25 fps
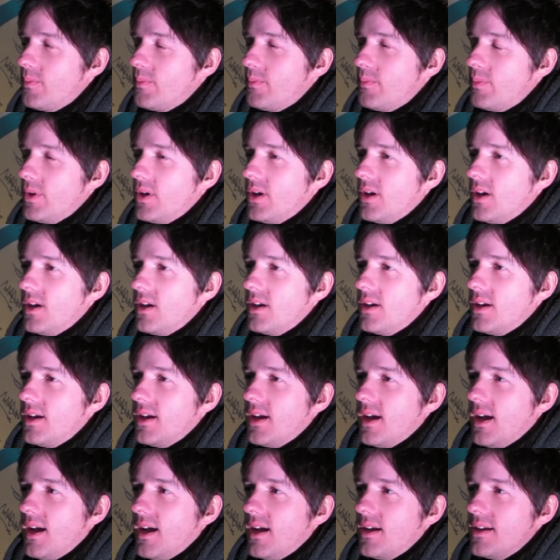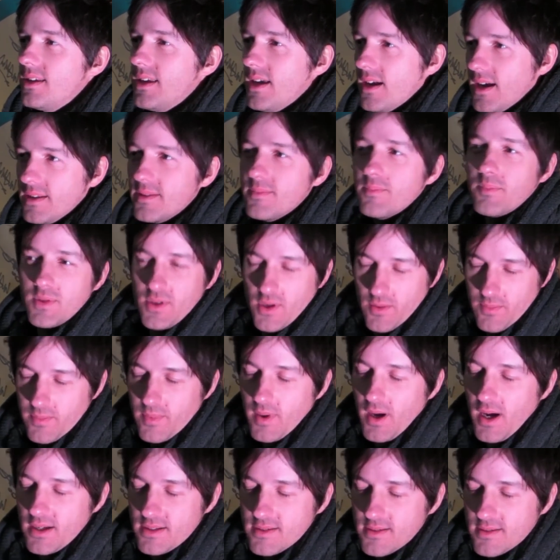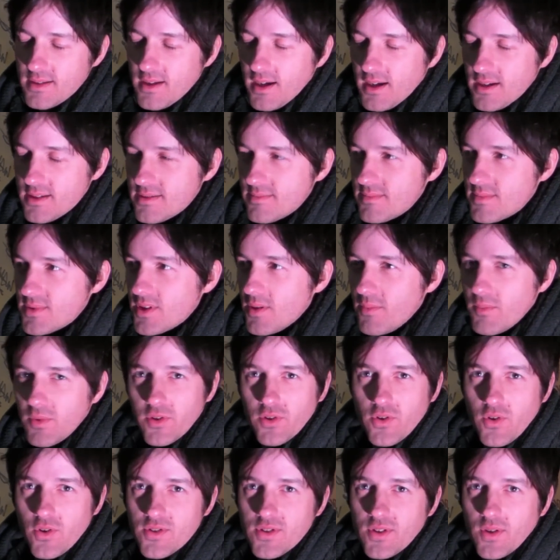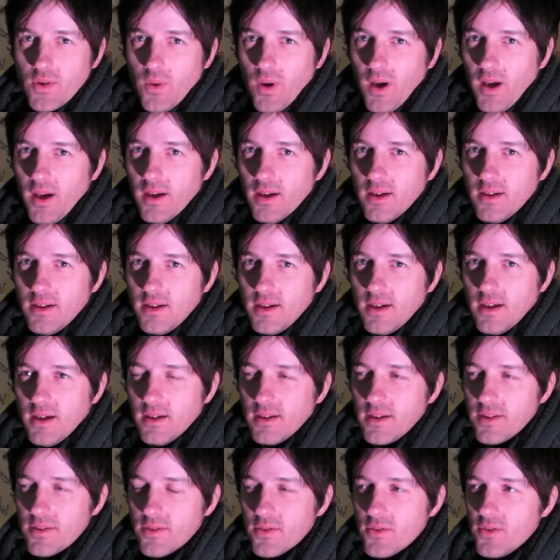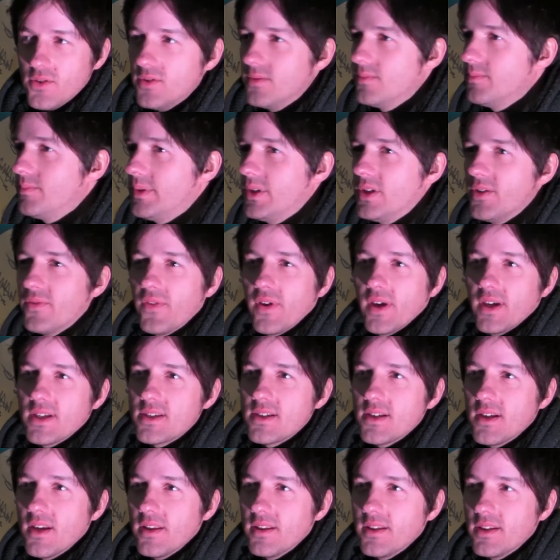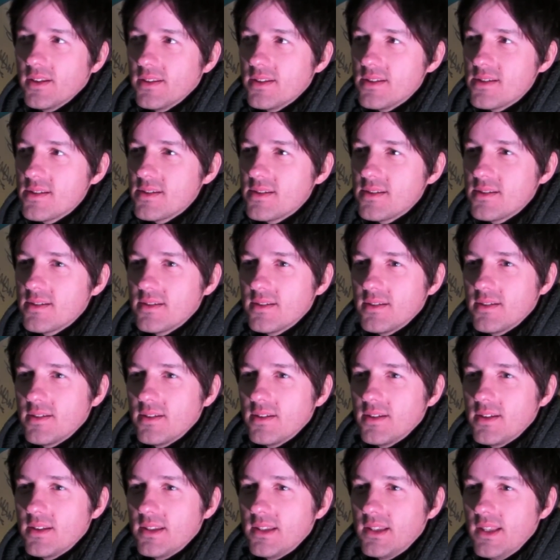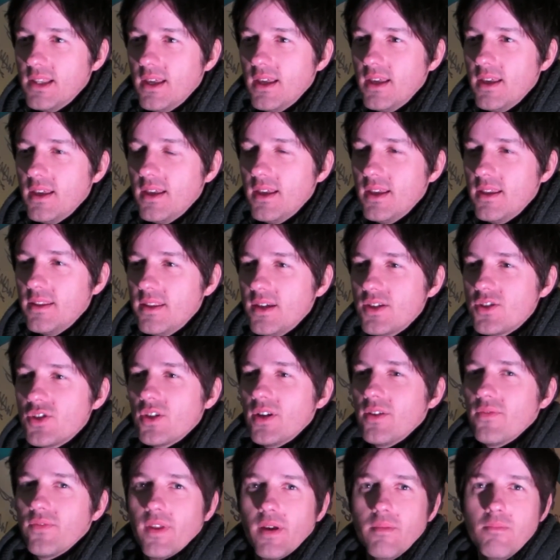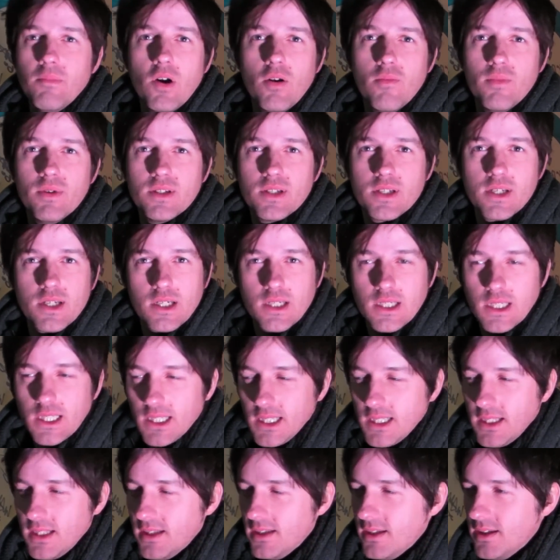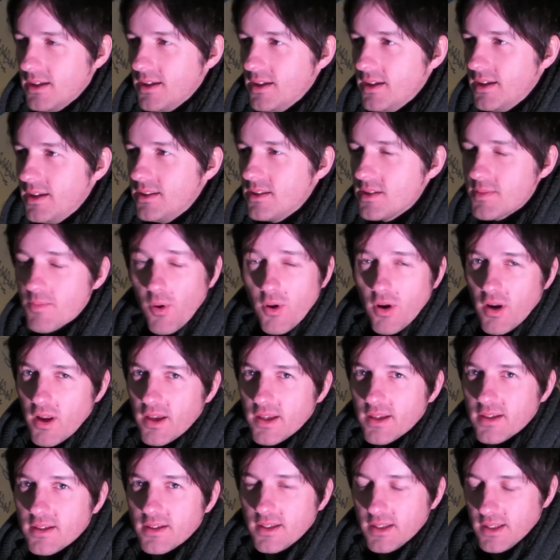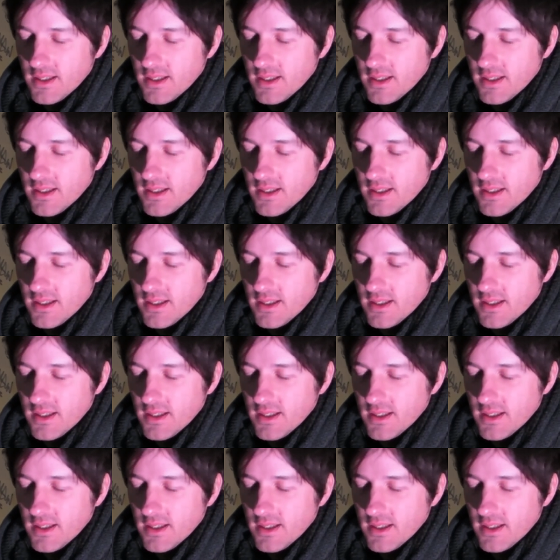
But yeah, so I stumbled across the choir and I thought, perfect, you know, I think they should have their moment in the spotlight.